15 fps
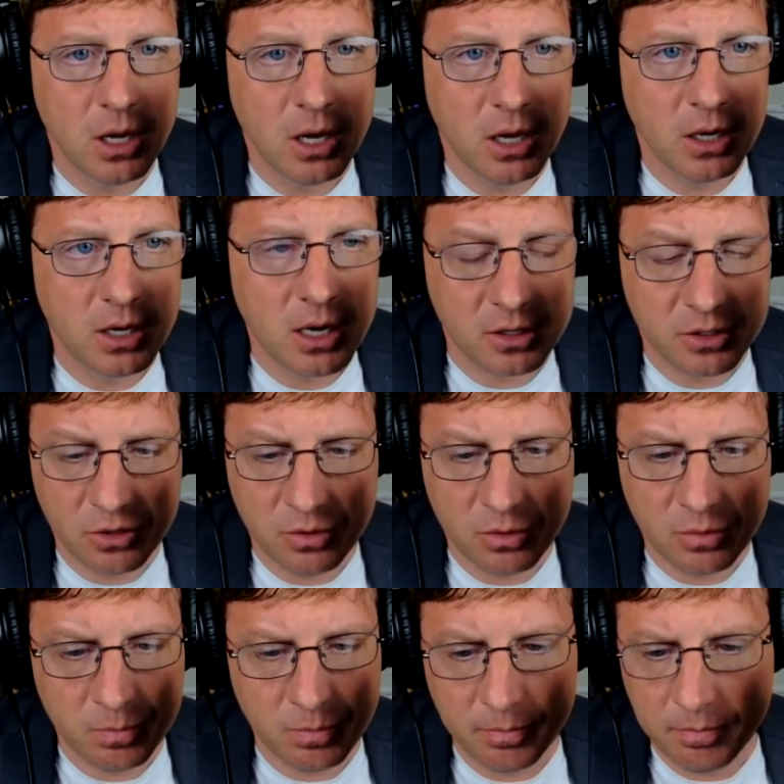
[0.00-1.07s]
And I'll
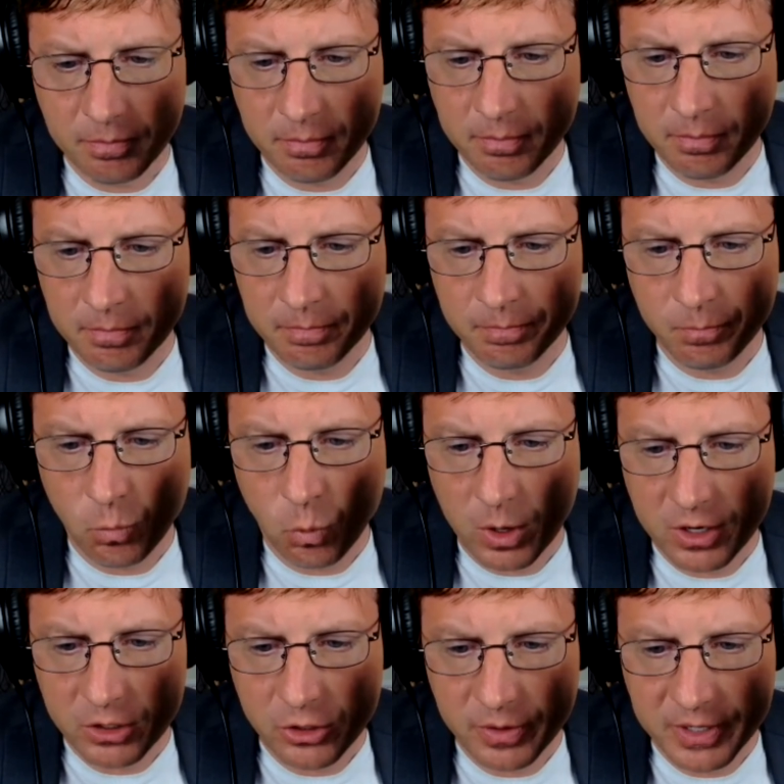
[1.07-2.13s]
do mm,
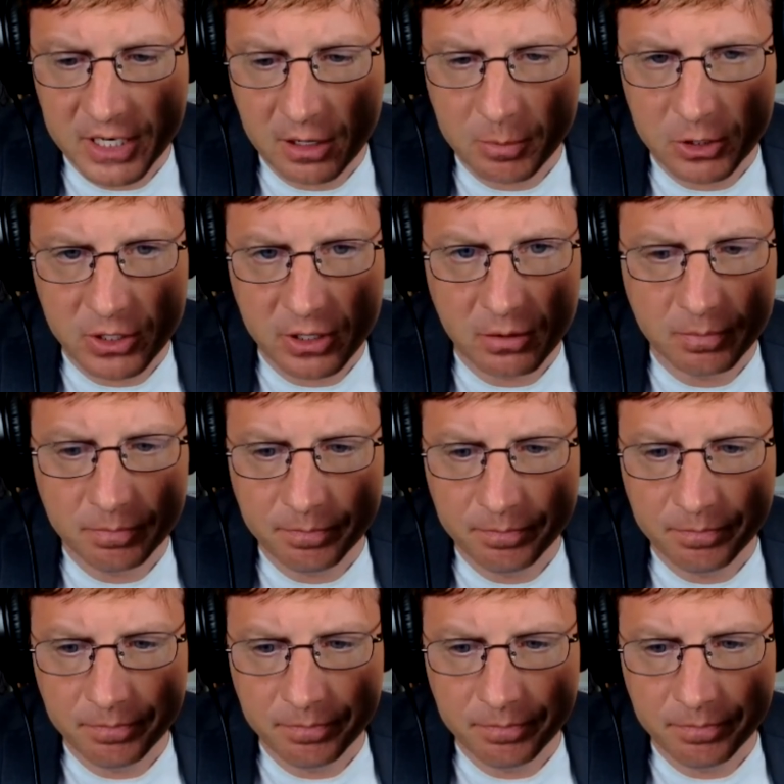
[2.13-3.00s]
one or two examples here.